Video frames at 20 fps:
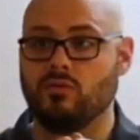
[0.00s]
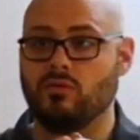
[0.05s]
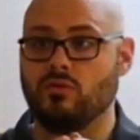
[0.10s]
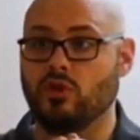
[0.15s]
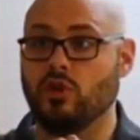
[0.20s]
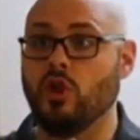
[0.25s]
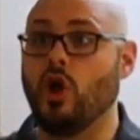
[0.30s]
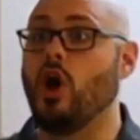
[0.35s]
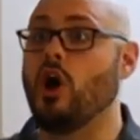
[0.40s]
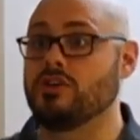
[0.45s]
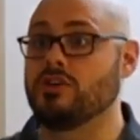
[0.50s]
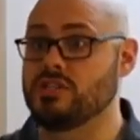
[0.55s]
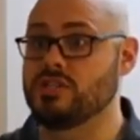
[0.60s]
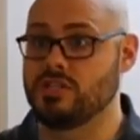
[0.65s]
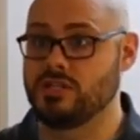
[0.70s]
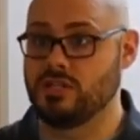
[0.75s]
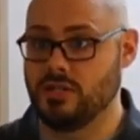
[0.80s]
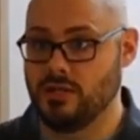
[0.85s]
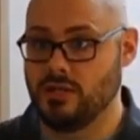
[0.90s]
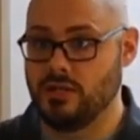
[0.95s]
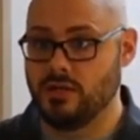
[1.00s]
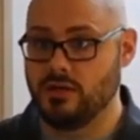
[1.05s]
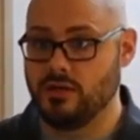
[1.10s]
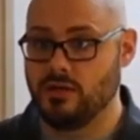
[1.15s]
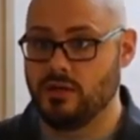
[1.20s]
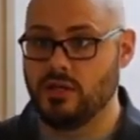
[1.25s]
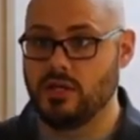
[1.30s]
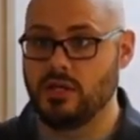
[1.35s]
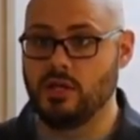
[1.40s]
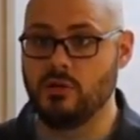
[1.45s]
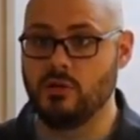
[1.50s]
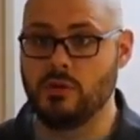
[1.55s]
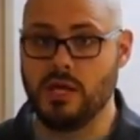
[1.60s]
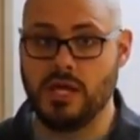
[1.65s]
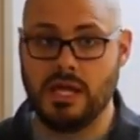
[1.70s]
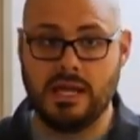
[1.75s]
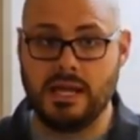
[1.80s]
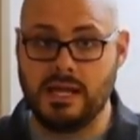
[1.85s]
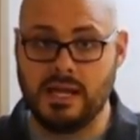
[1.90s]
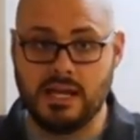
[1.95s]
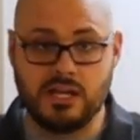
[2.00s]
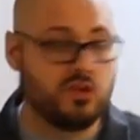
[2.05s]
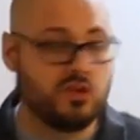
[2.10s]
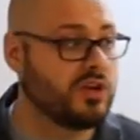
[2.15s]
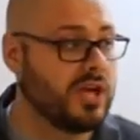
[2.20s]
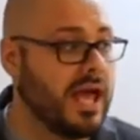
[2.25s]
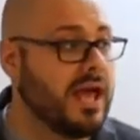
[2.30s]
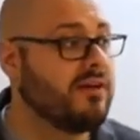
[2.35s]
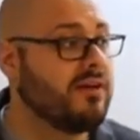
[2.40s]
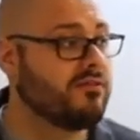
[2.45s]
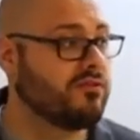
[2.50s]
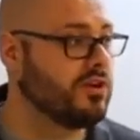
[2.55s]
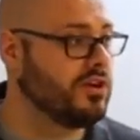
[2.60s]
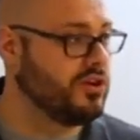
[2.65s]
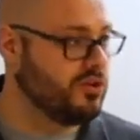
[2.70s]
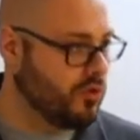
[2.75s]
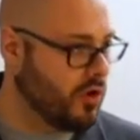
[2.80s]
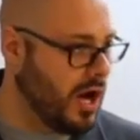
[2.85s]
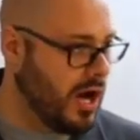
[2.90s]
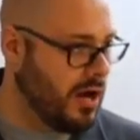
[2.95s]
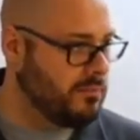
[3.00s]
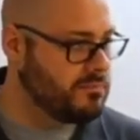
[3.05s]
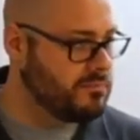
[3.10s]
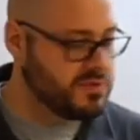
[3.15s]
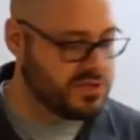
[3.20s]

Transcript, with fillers: lost. You, it, it took every drop.